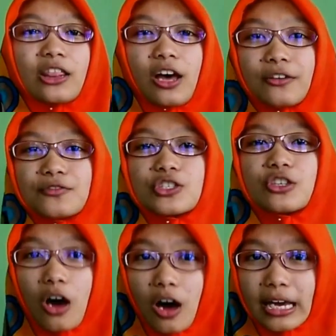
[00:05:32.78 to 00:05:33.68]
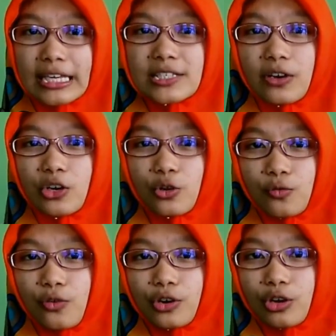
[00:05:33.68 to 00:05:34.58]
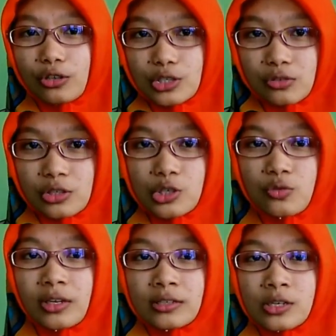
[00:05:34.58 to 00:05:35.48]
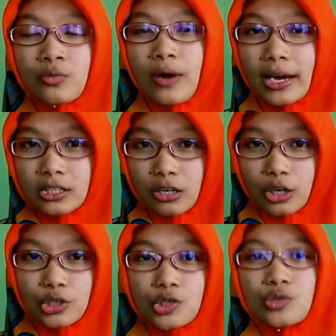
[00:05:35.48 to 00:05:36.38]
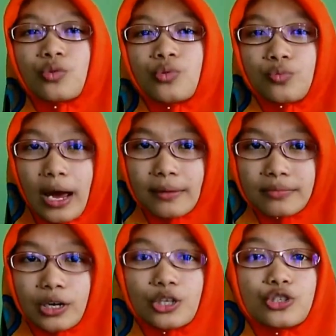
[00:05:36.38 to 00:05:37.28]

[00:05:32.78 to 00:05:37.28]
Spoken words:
love song is very good for your students to interact, to grab,